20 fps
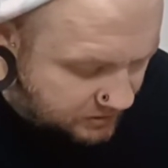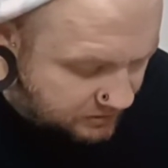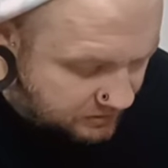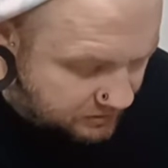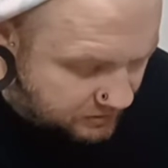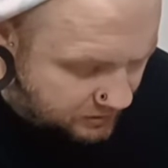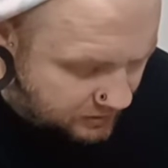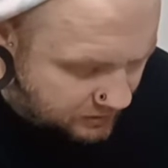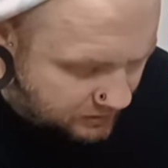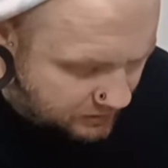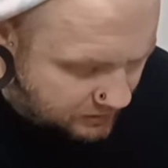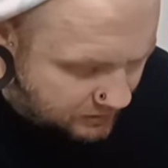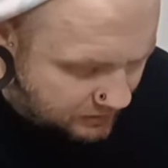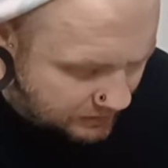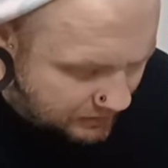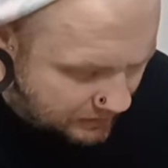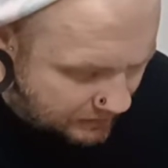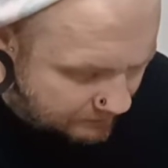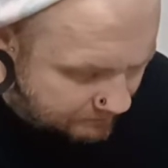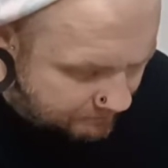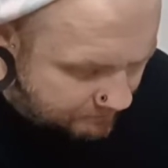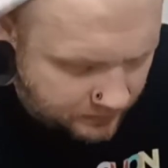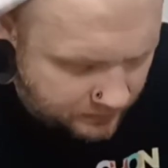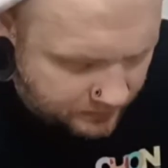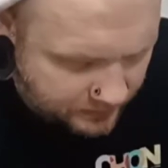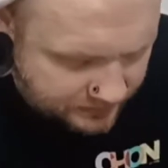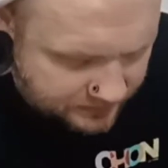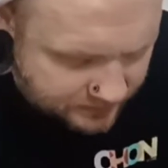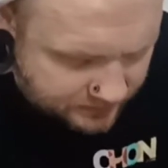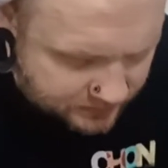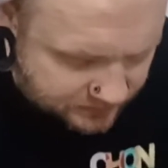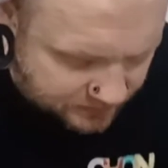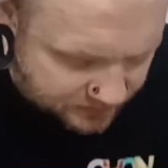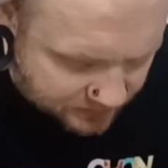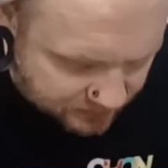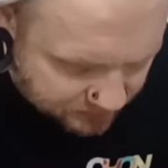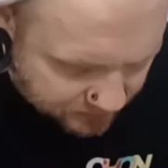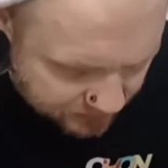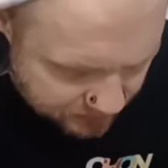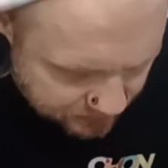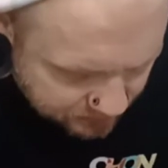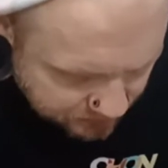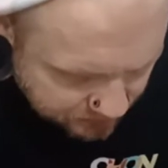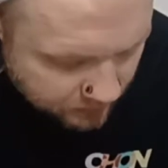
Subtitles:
start. That's a little different.